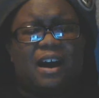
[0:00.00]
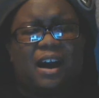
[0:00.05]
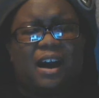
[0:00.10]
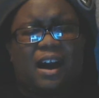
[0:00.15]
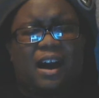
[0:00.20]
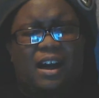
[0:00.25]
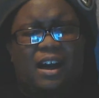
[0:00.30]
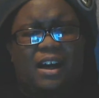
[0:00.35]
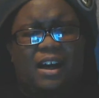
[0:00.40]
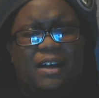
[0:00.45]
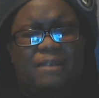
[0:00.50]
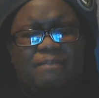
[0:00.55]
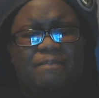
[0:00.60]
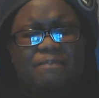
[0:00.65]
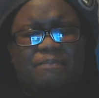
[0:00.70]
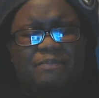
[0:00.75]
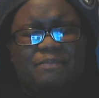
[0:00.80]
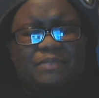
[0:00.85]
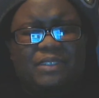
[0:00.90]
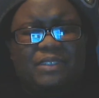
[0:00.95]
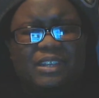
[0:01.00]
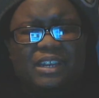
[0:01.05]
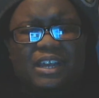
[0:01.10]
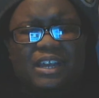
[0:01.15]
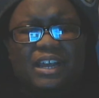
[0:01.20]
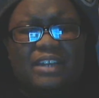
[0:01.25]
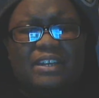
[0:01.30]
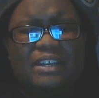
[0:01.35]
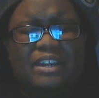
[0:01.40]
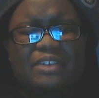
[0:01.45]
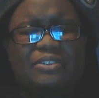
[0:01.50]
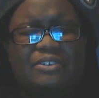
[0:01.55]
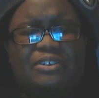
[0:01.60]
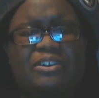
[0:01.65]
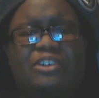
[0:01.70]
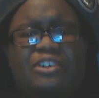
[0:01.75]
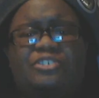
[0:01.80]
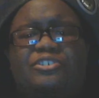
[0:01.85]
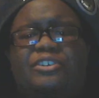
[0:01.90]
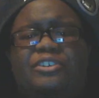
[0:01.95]
Um, another
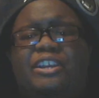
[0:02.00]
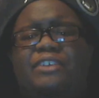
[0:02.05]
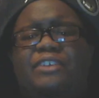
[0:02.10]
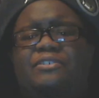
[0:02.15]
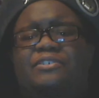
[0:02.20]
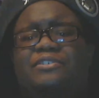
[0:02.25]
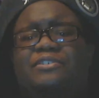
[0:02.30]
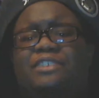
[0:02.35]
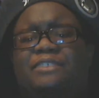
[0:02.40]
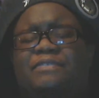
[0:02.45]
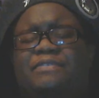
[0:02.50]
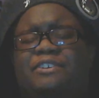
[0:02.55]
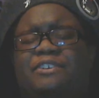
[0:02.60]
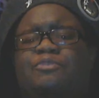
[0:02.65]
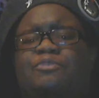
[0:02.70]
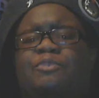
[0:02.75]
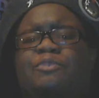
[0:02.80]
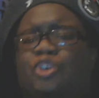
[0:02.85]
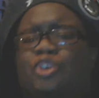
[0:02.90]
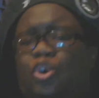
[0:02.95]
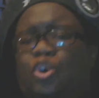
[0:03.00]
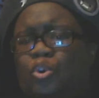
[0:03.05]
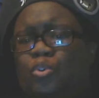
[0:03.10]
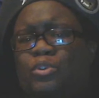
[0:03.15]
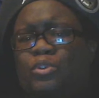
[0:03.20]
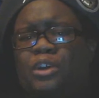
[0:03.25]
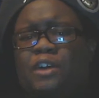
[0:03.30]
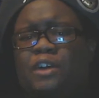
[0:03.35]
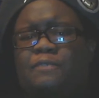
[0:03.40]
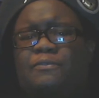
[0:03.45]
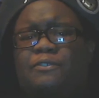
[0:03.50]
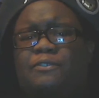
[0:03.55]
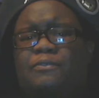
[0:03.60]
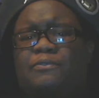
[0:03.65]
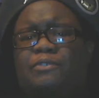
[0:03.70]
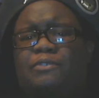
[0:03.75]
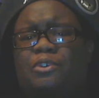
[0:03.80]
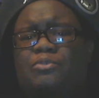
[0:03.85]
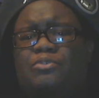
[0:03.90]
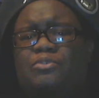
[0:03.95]
cartoon character they featured was Olaf for
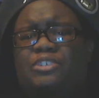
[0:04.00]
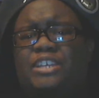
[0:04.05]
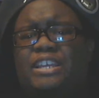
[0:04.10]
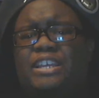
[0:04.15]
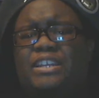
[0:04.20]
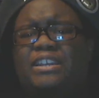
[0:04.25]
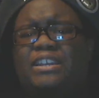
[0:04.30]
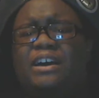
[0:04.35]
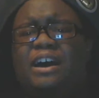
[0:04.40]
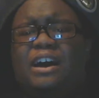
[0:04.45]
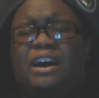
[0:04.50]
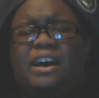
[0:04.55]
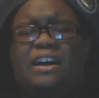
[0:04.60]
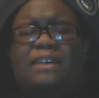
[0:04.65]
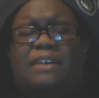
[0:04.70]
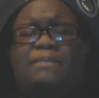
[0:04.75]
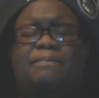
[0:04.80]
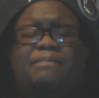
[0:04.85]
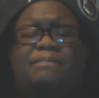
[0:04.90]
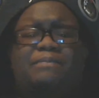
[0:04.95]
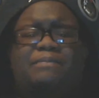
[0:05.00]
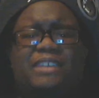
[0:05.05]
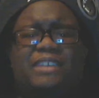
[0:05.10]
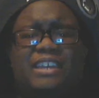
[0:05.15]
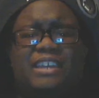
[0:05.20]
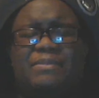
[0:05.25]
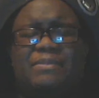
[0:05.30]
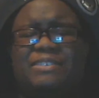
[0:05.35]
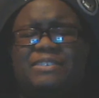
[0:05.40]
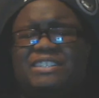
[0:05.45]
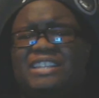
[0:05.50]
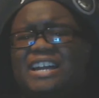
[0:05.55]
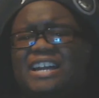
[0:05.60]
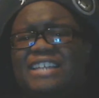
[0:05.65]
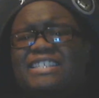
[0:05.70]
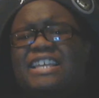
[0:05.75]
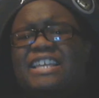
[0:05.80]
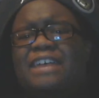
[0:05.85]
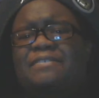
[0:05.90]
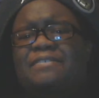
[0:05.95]
Frozen. Um, it was
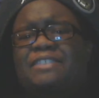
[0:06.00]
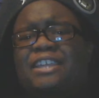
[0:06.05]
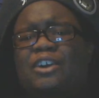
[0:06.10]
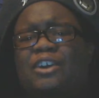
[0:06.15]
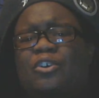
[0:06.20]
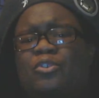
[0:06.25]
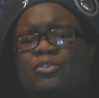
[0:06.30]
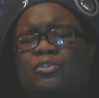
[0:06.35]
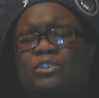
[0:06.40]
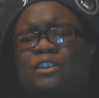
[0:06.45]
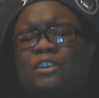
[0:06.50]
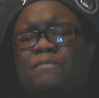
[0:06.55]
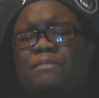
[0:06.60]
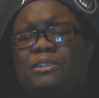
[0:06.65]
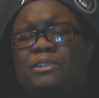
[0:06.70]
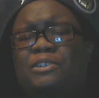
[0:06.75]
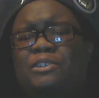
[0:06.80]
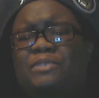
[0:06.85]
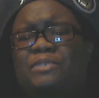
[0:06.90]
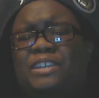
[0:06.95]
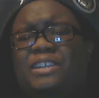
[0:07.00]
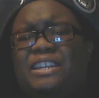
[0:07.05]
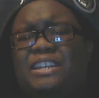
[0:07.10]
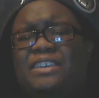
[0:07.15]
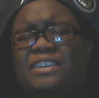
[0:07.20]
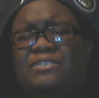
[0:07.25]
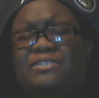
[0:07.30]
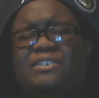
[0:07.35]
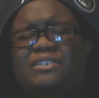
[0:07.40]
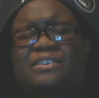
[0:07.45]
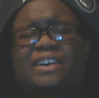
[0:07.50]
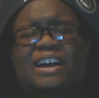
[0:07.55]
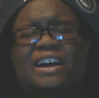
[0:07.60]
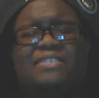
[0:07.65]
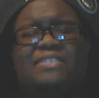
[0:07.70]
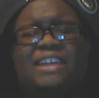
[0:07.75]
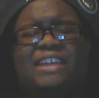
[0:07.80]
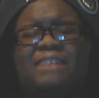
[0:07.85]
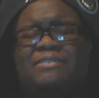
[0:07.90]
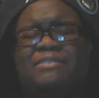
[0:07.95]
nice having the Olaf balloon in there, so
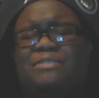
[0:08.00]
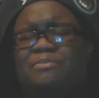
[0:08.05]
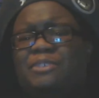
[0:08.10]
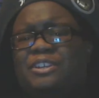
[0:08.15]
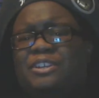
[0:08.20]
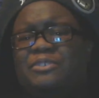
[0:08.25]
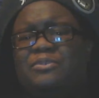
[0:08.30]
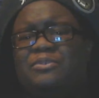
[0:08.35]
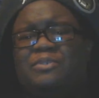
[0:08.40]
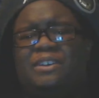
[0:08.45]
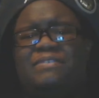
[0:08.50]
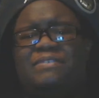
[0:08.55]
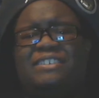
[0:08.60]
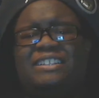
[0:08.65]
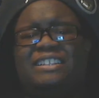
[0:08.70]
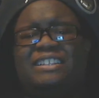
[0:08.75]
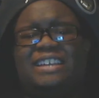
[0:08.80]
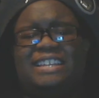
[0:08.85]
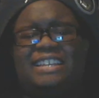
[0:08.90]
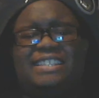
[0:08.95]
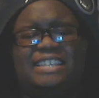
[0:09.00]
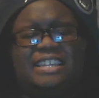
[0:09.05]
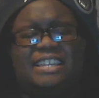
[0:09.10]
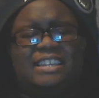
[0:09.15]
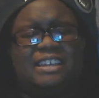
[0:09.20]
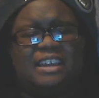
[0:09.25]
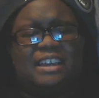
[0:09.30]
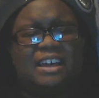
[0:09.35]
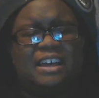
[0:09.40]
that was pretty cool. I really liked it.